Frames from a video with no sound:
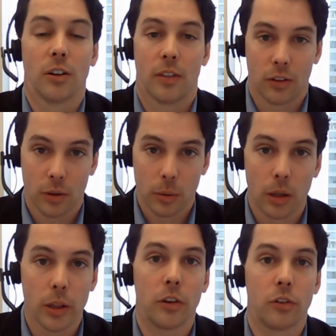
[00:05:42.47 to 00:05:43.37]
And that's a
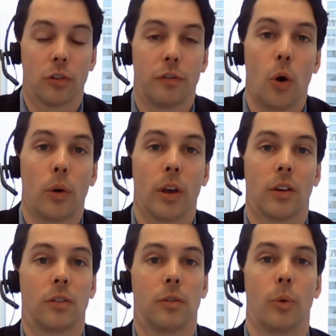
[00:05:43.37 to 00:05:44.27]
laser
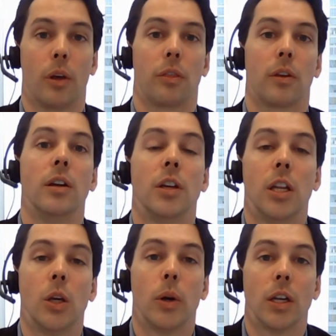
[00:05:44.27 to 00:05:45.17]
focus with
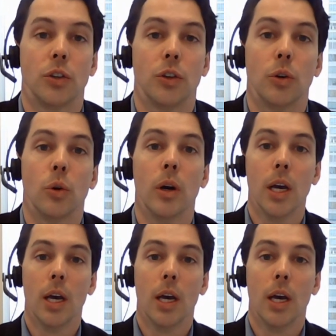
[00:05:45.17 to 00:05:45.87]
continuing to